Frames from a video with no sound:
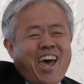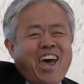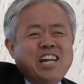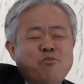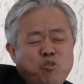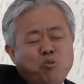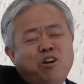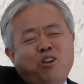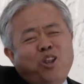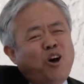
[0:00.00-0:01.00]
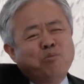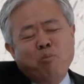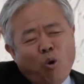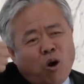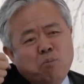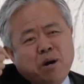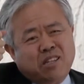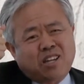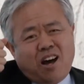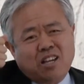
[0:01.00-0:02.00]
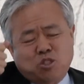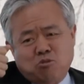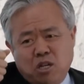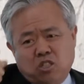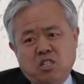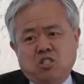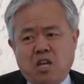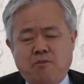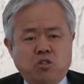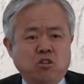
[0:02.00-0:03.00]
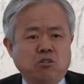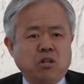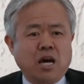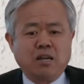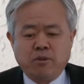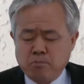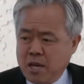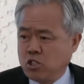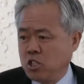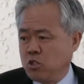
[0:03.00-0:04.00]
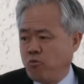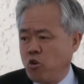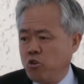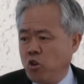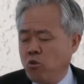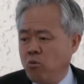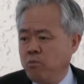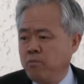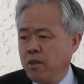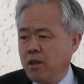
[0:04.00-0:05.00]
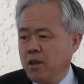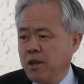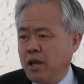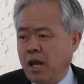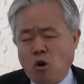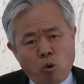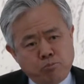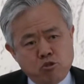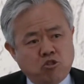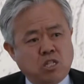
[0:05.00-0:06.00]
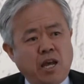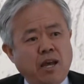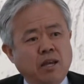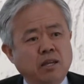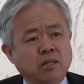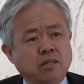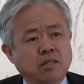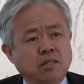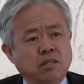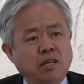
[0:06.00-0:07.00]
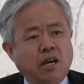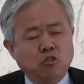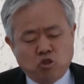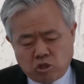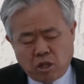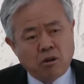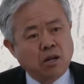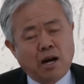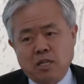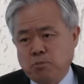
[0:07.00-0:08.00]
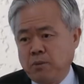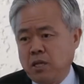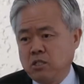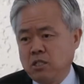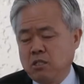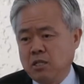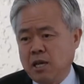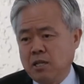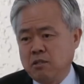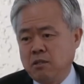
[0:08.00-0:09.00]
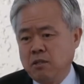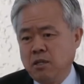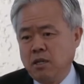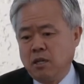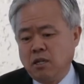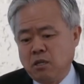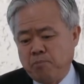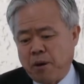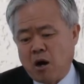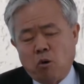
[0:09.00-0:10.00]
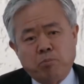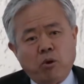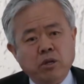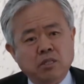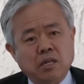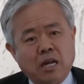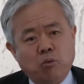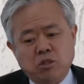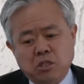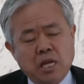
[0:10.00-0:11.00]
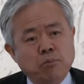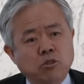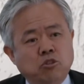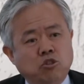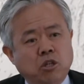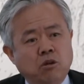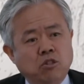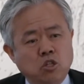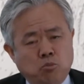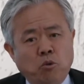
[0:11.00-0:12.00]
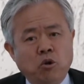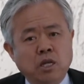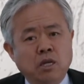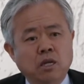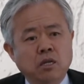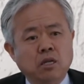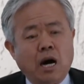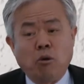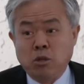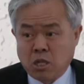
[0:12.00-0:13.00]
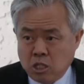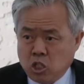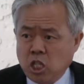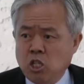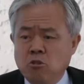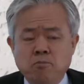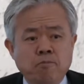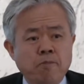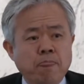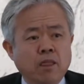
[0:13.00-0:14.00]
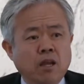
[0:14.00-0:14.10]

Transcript: and if you want to learn more about God's grace this afternoon, I have a message for you and hope you stay and share God's blessing together. The PowerPoint that I wasn't able to share this morning, I will continue